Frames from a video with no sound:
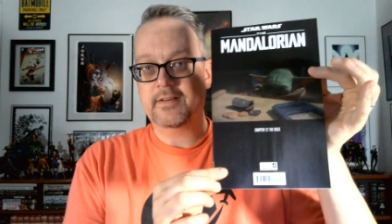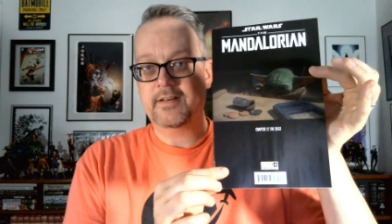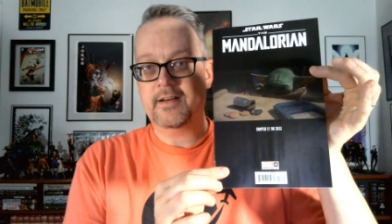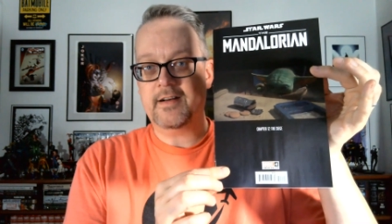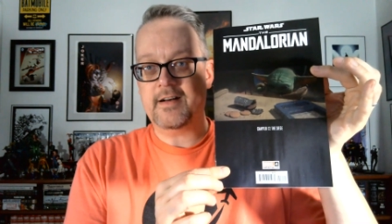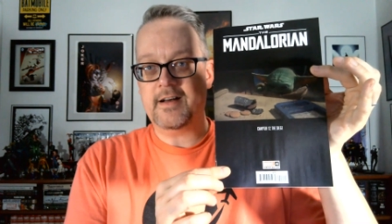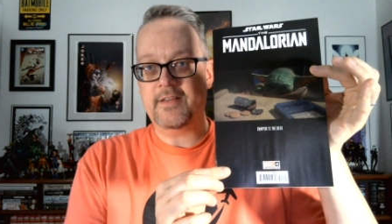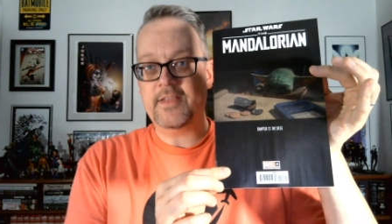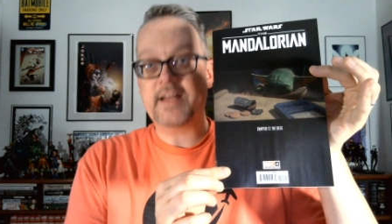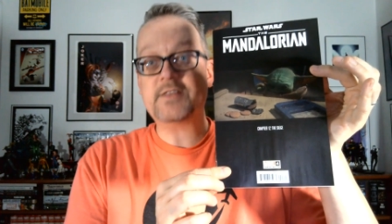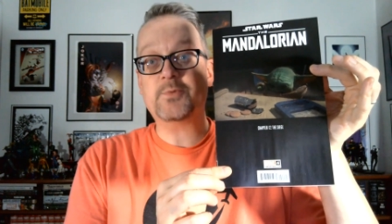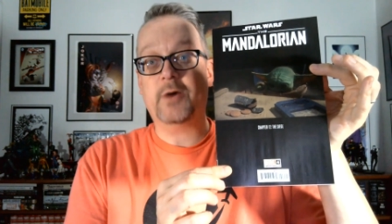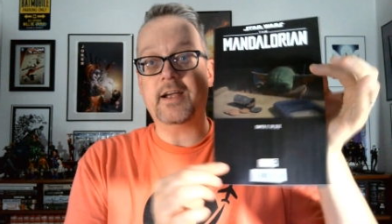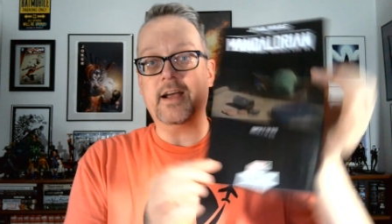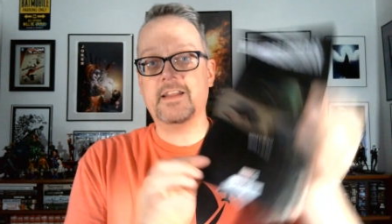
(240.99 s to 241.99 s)
Uh, that's
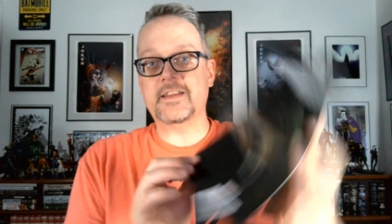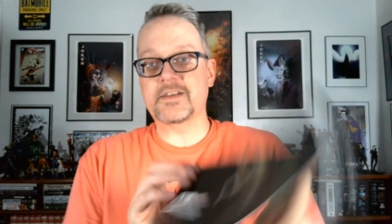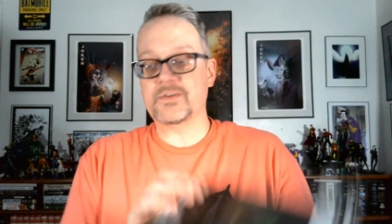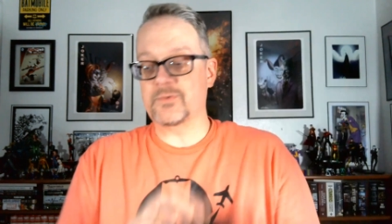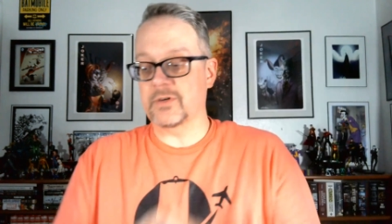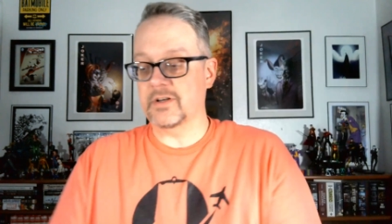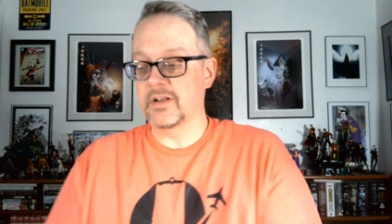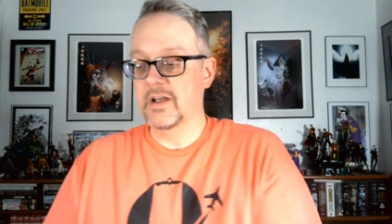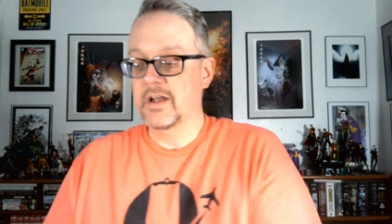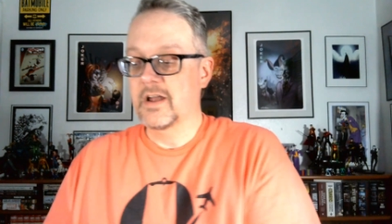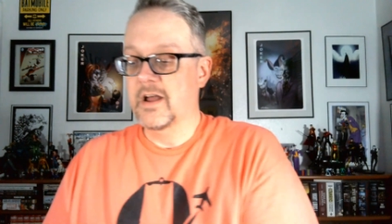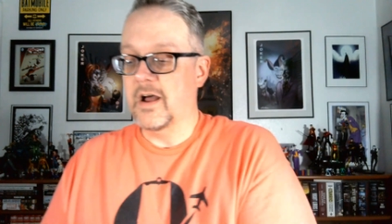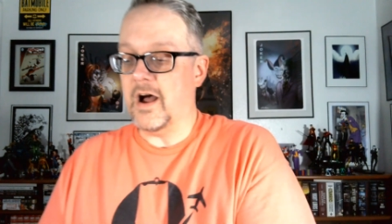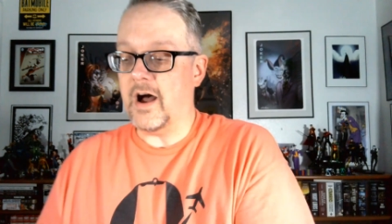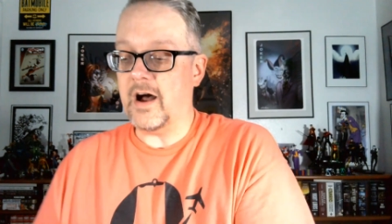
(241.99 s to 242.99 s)
why I got this one.
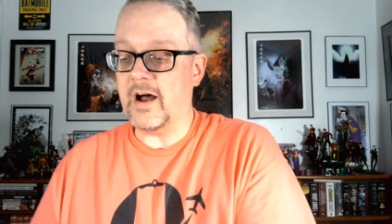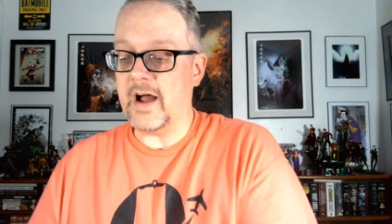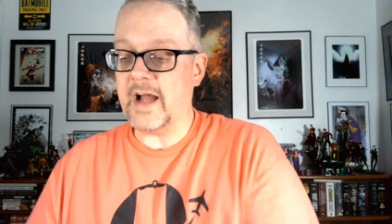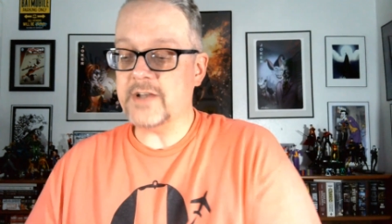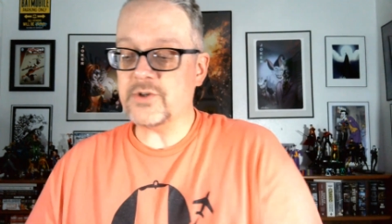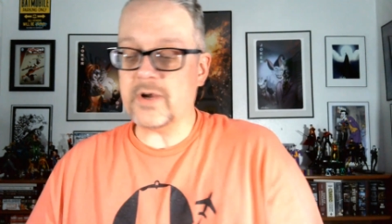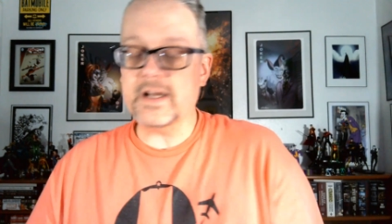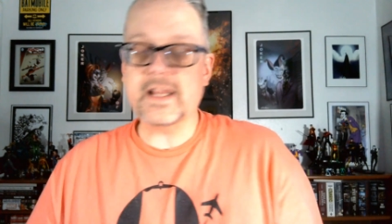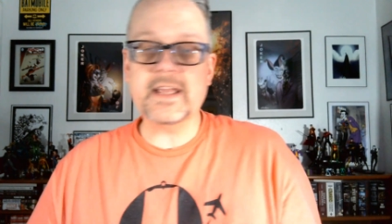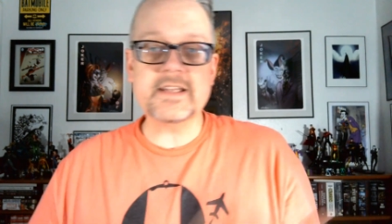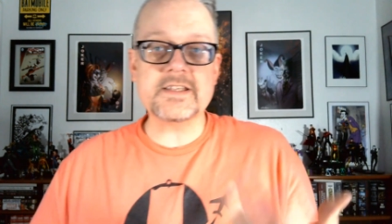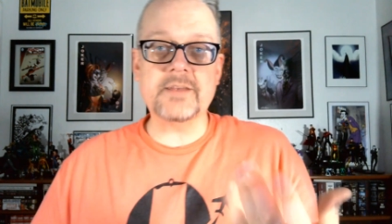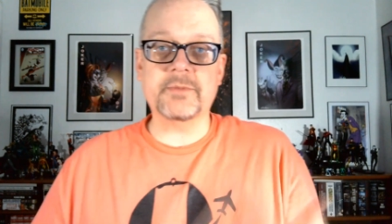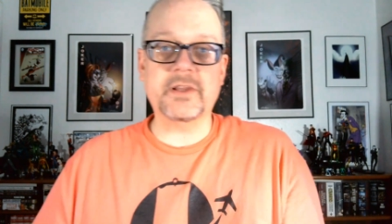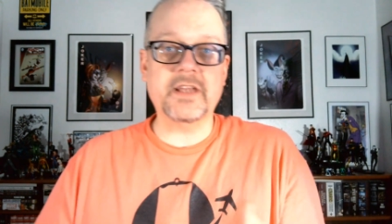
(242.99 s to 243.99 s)
Uh, I tried to get
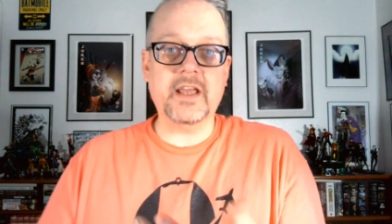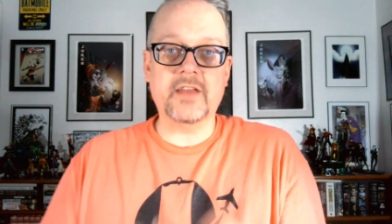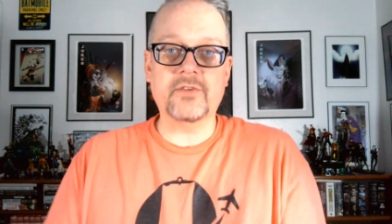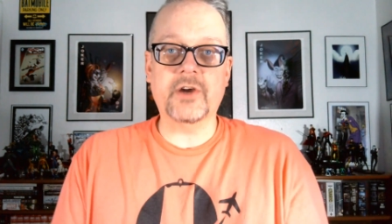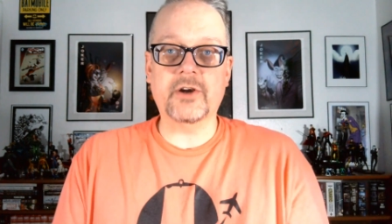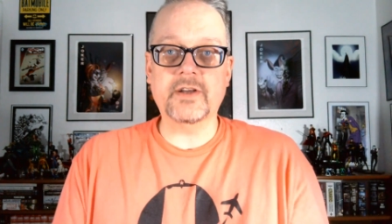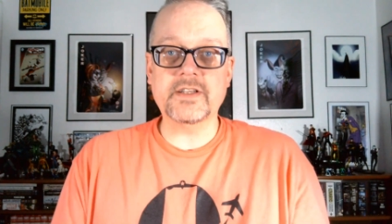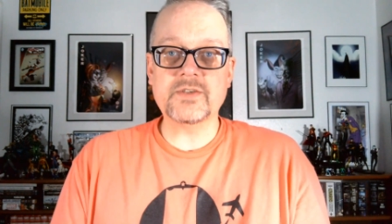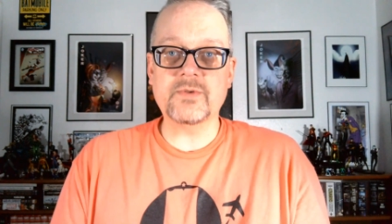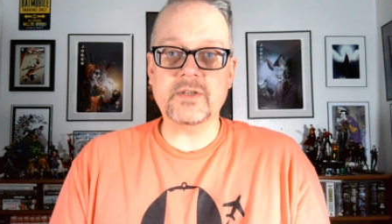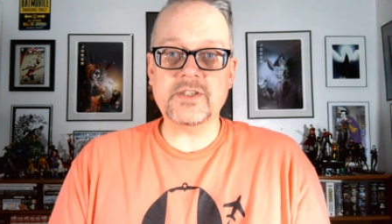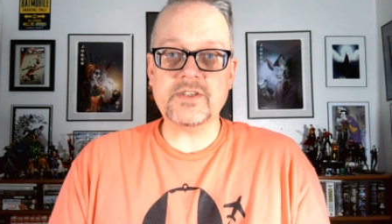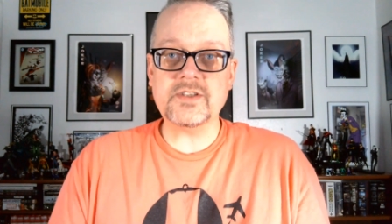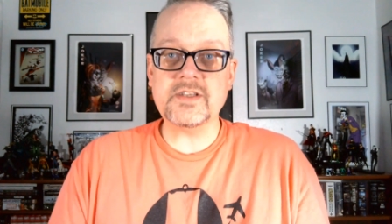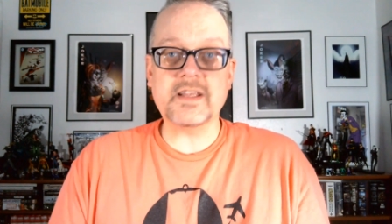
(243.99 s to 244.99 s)
some of the other variants which
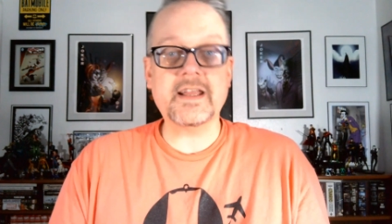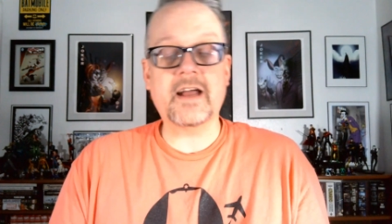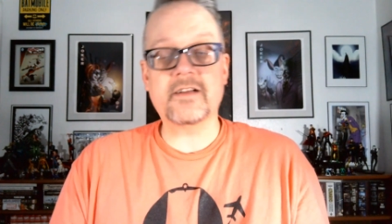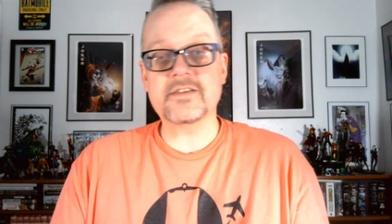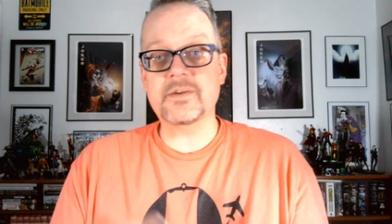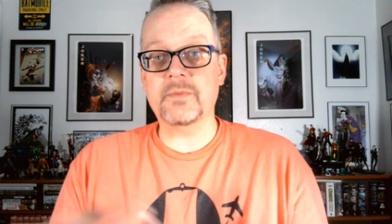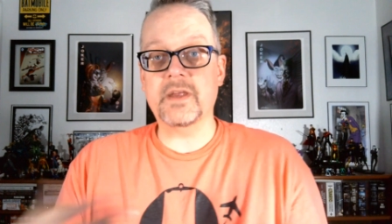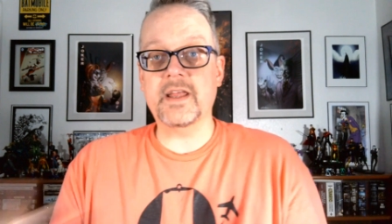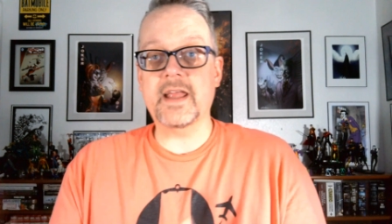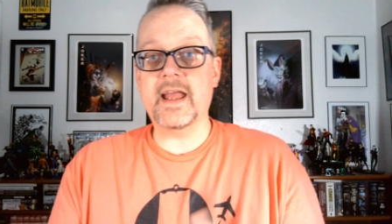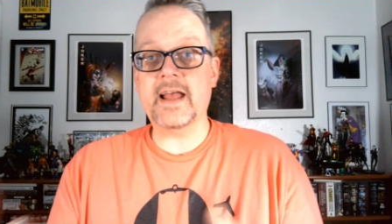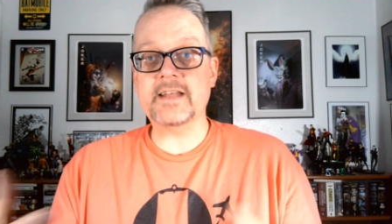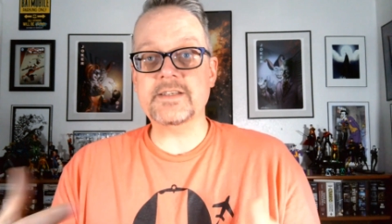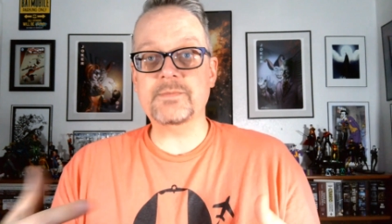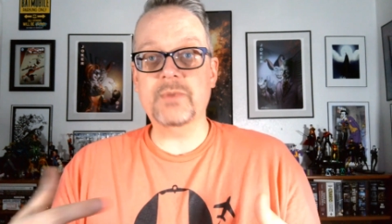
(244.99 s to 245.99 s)
stick out to me
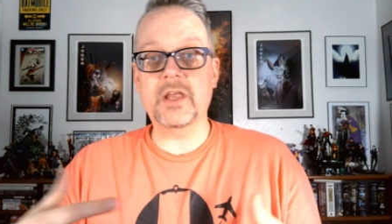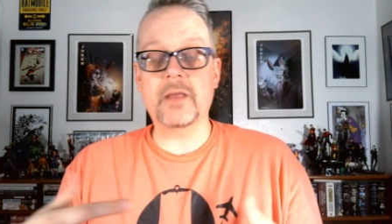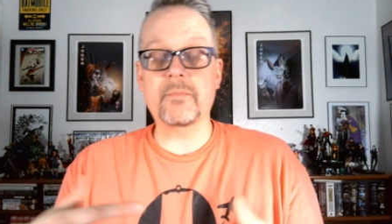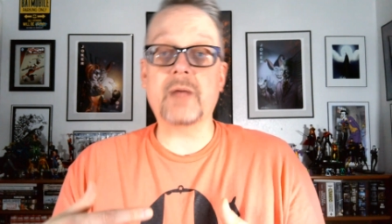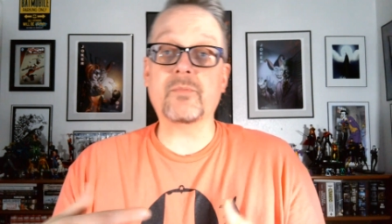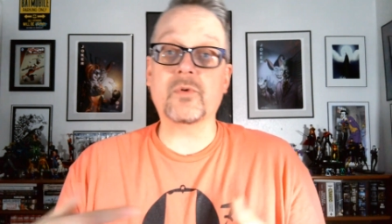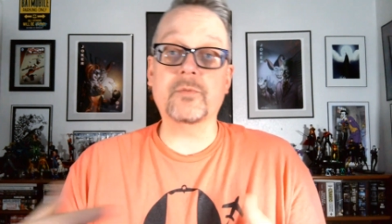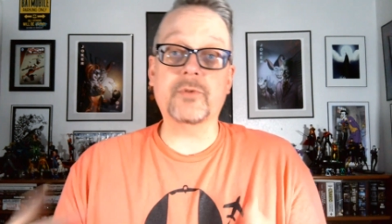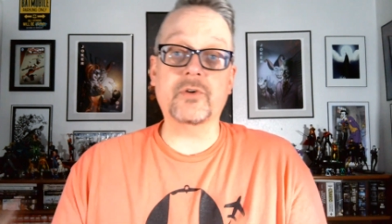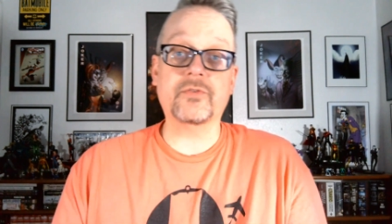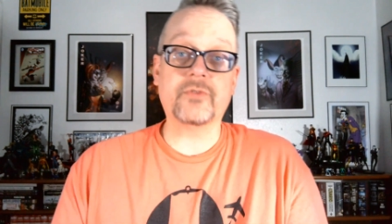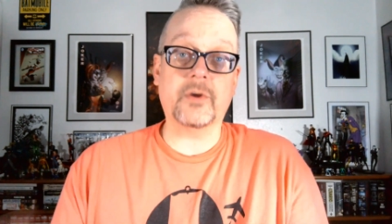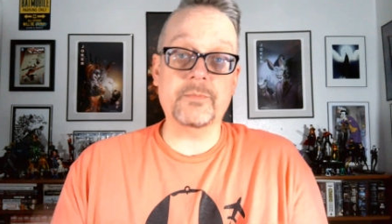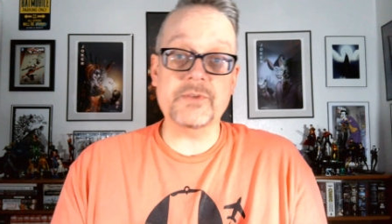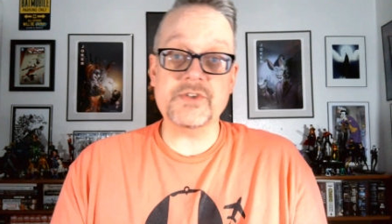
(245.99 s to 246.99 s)
as being memorable
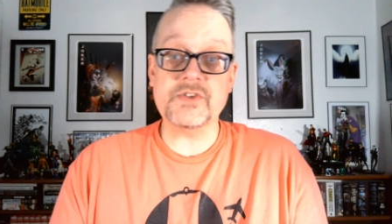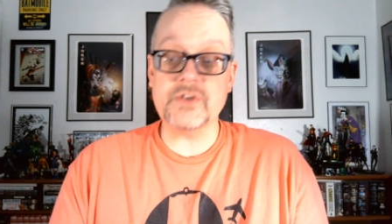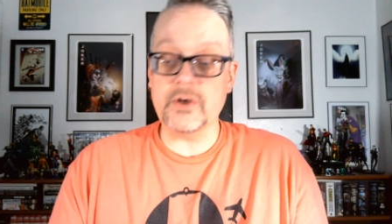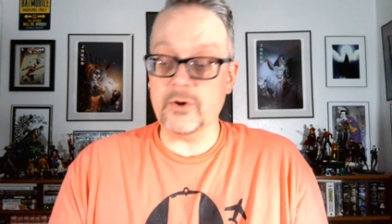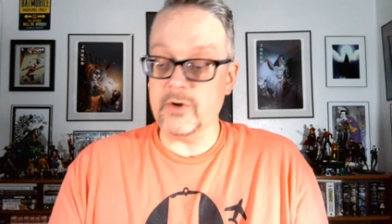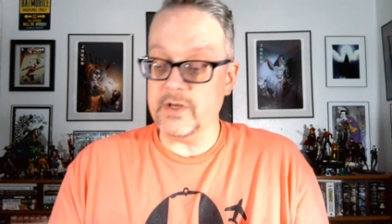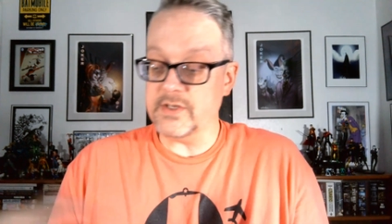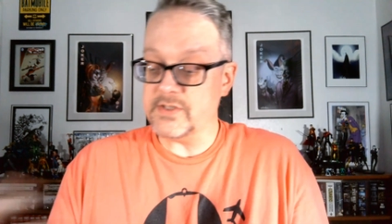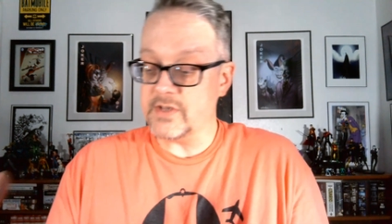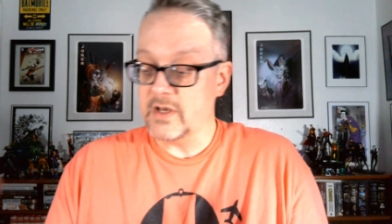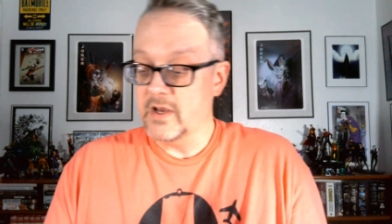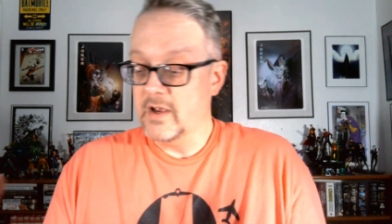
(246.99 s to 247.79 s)
from the series.